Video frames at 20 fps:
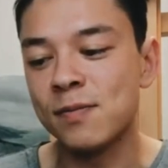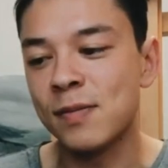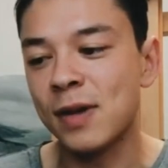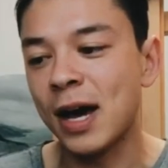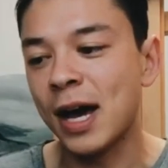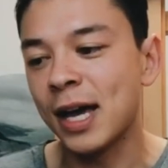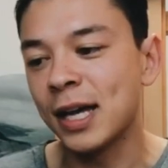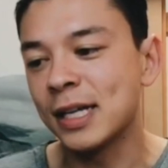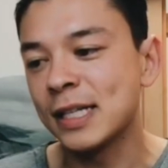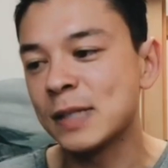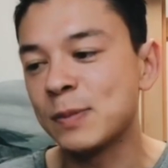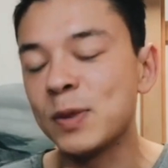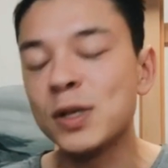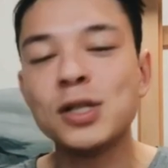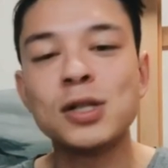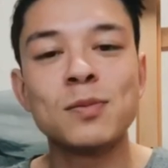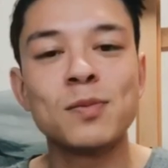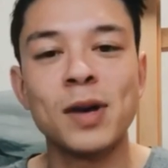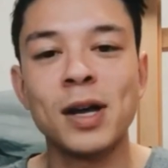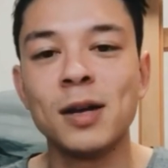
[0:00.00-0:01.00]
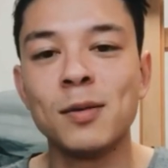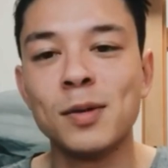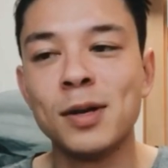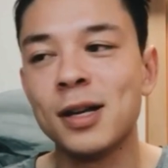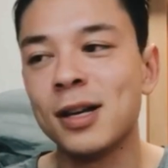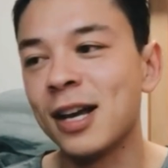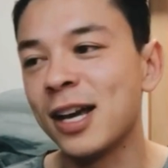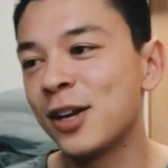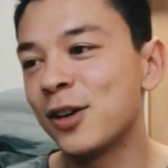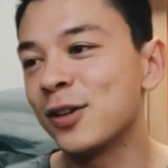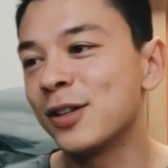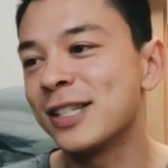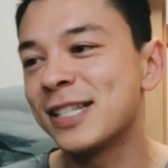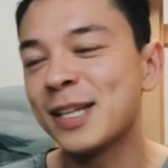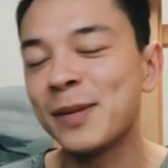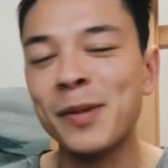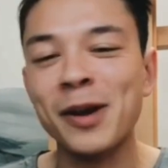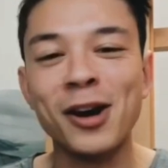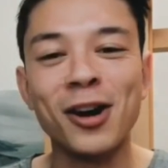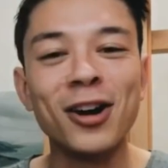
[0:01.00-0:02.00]
had a speech impediment. I couldn't
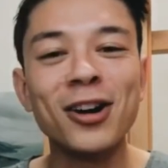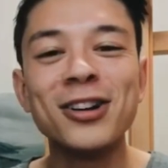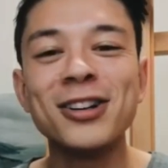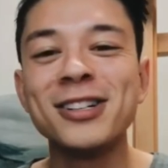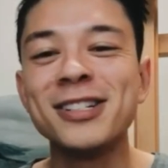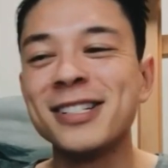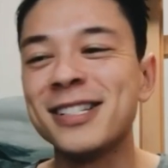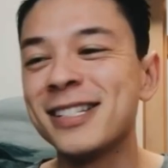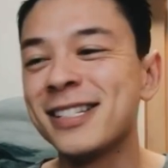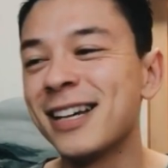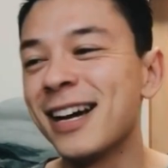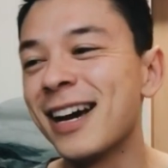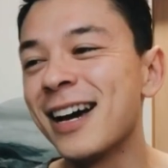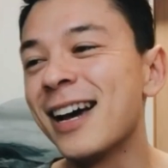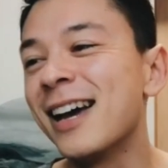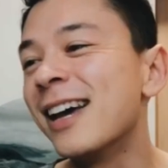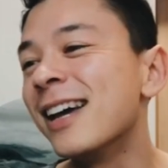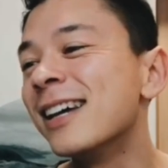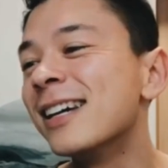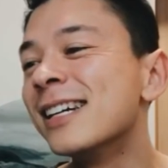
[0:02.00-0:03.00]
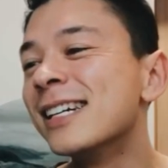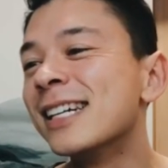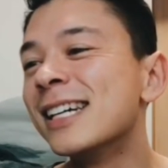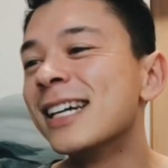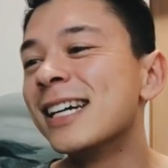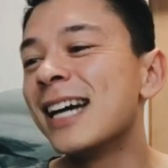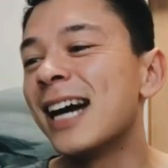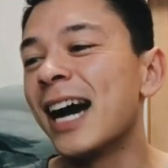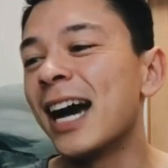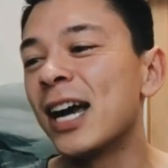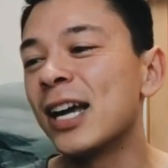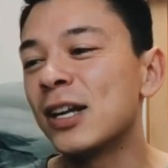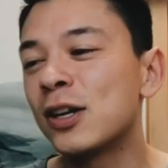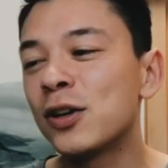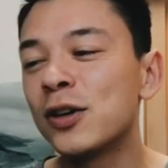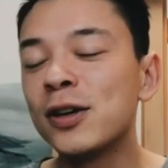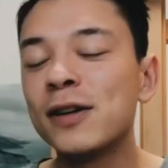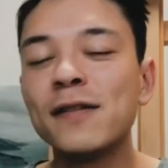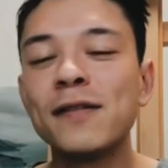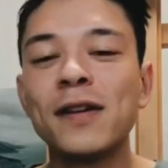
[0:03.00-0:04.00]
say my R's. I
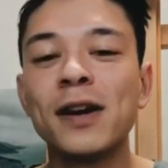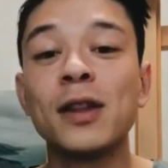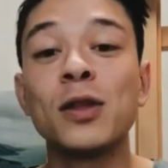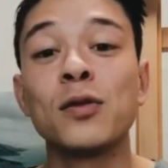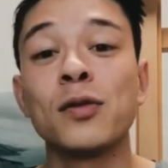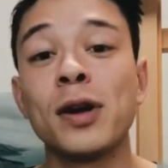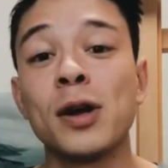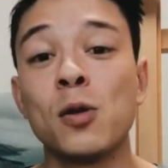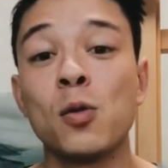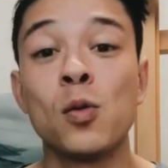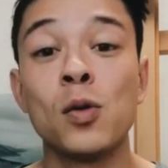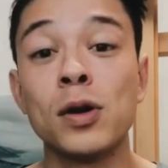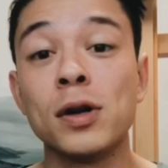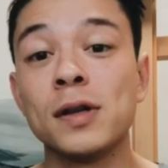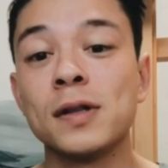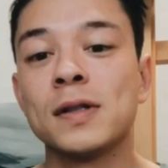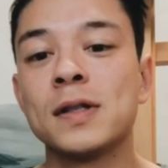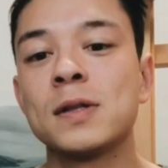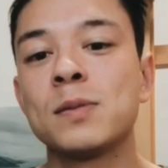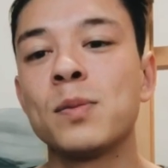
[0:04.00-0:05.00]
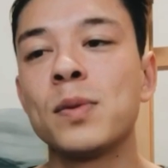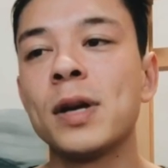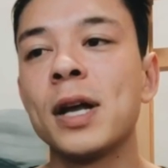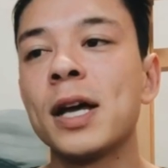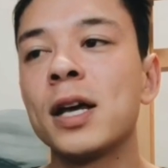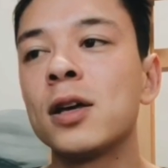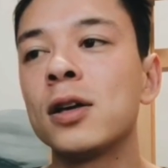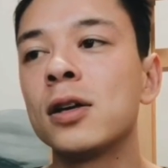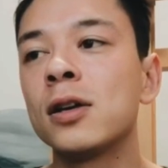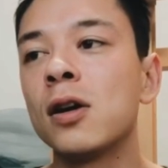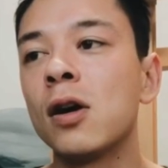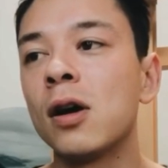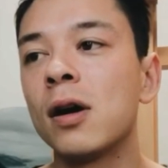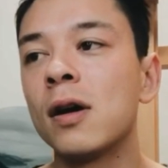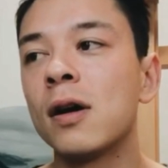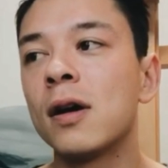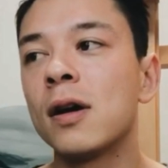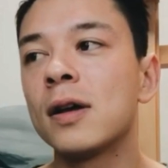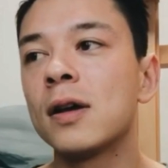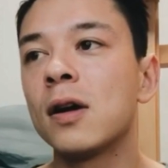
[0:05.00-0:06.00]
couldn't find the right words, but I
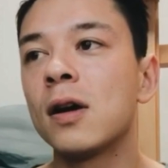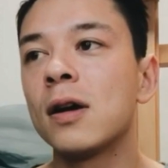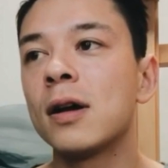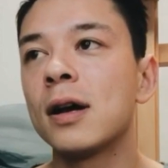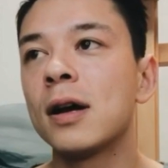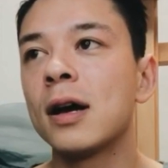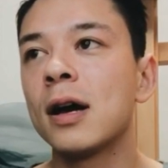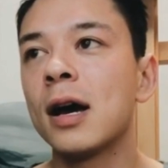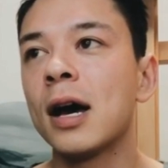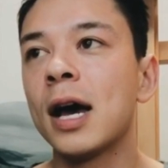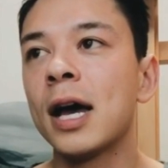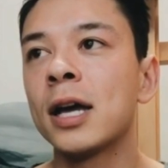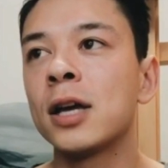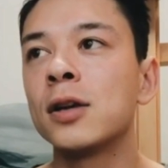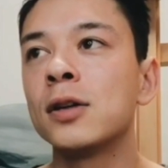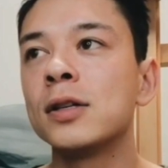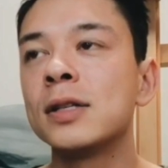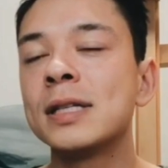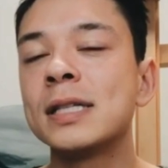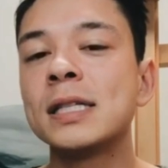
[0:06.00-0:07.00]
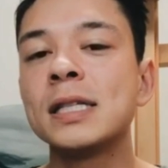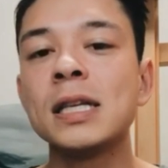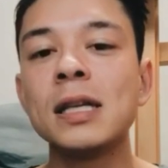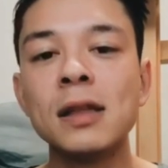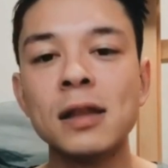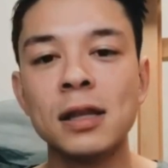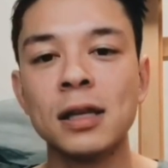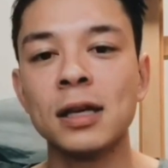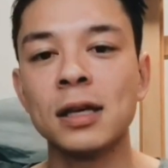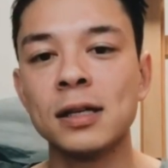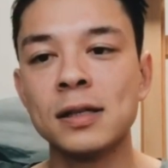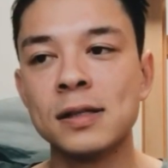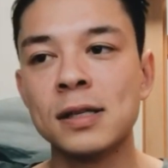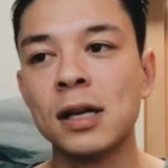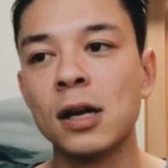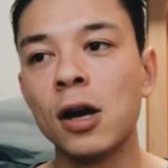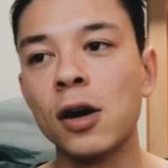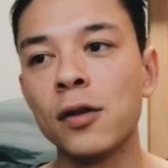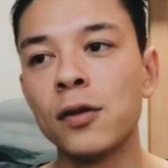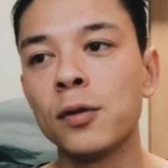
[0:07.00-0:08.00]
could see things
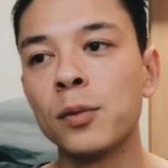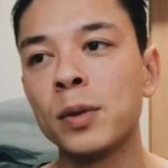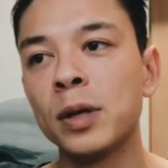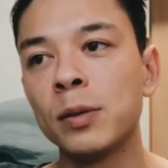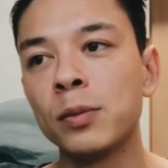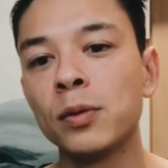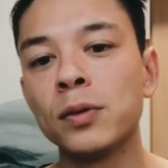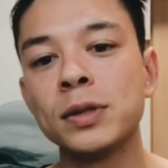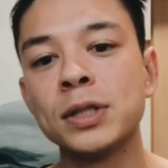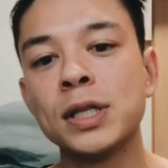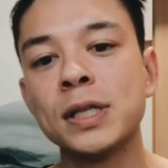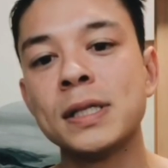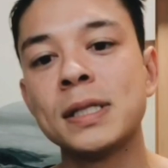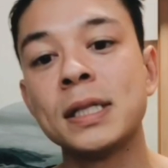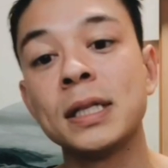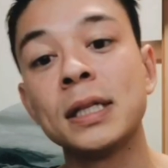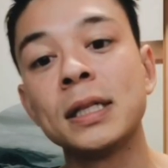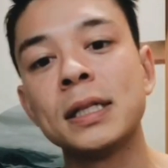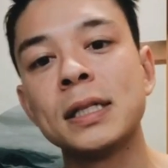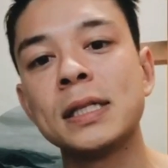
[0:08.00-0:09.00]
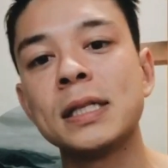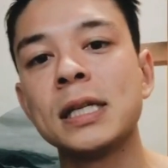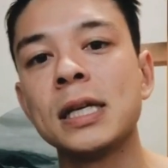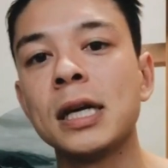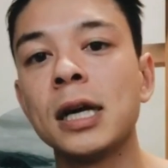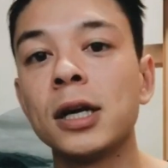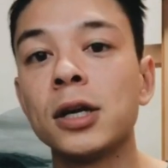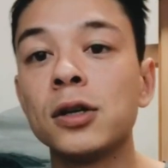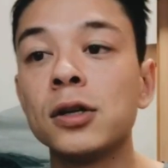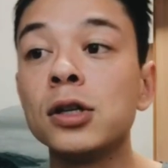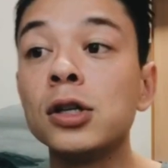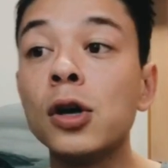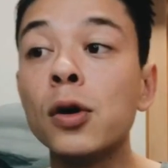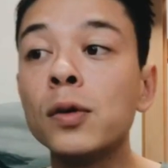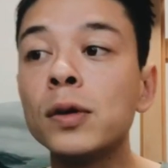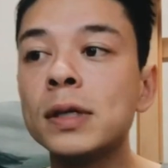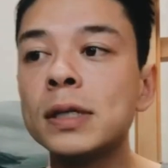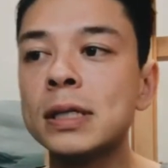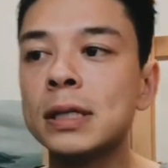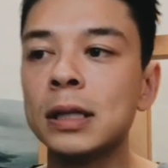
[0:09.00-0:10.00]
that other people just didn't see. I could
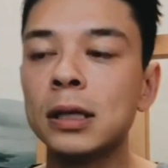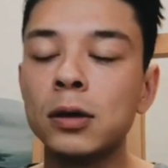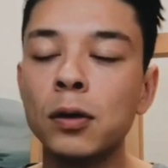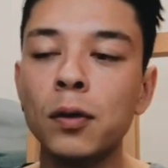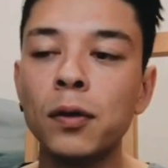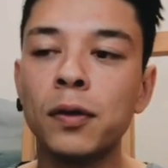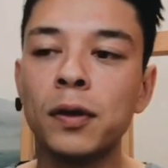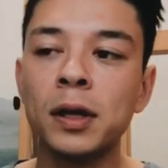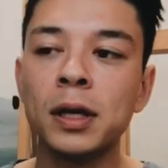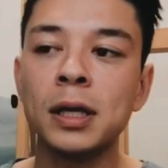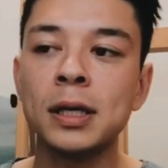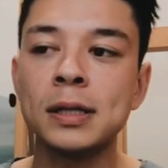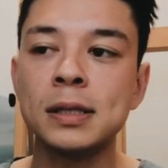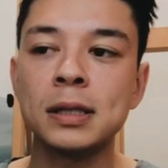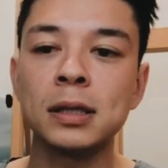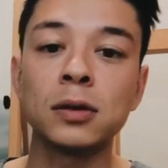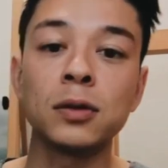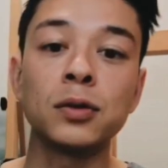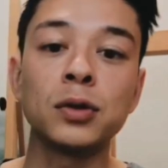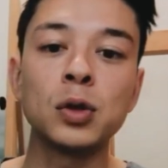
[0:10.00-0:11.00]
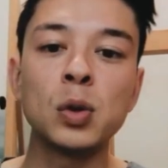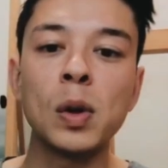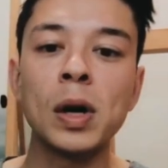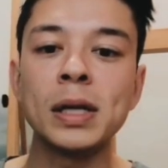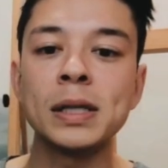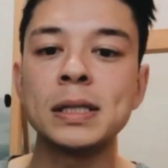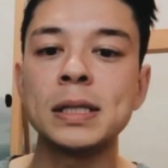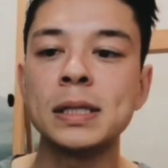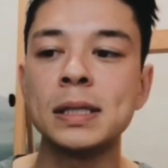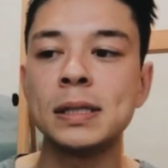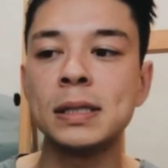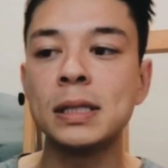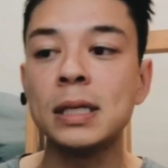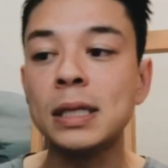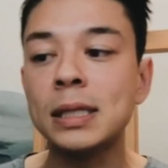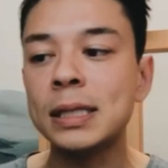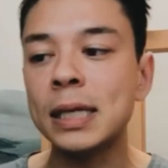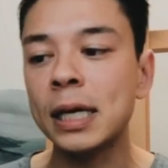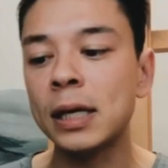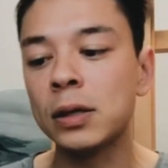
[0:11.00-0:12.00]
notice little things, little nuances,
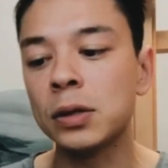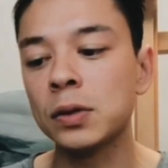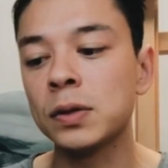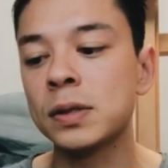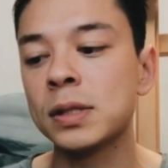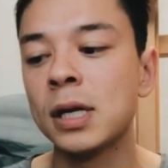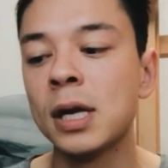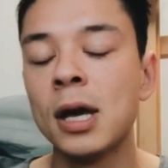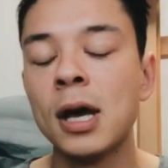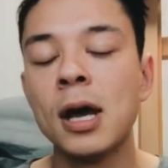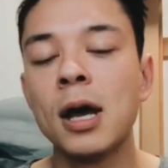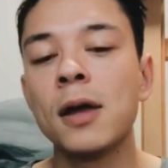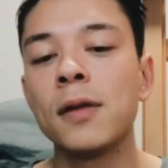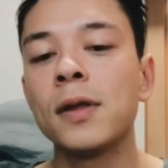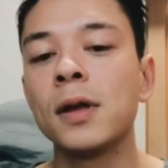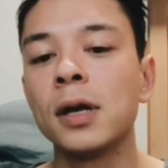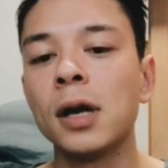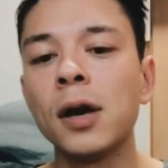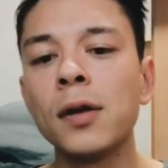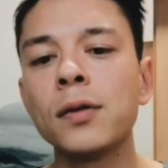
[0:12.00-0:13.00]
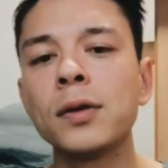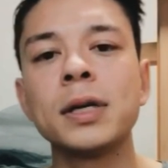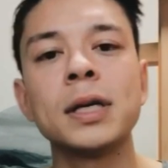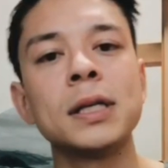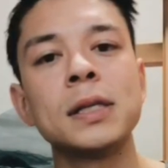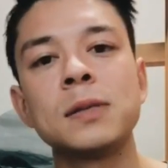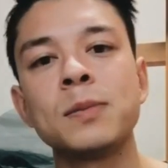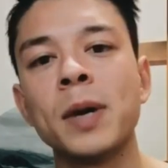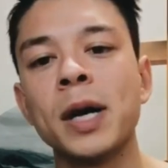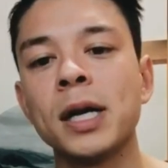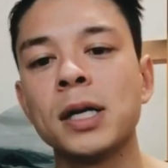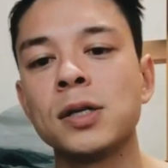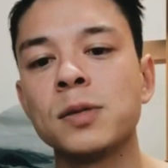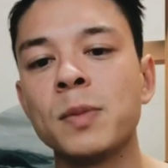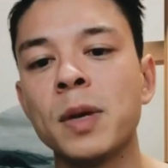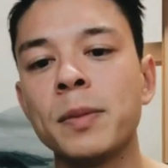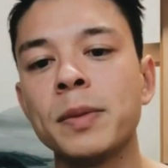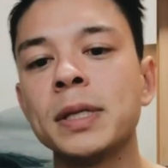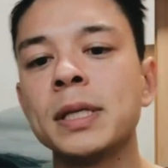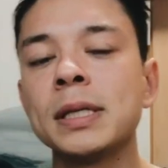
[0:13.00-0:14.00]
details that other kids my age
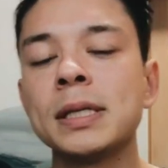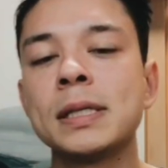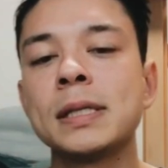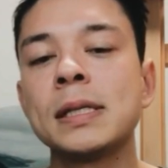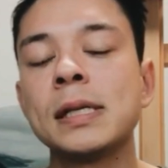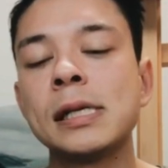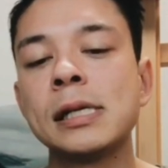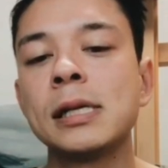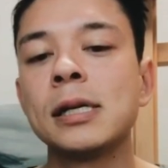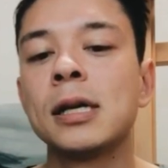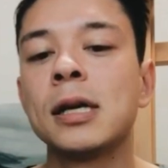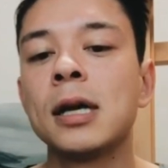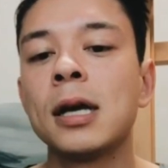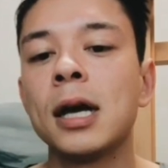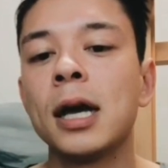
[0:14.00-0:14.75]
maybe didn't see.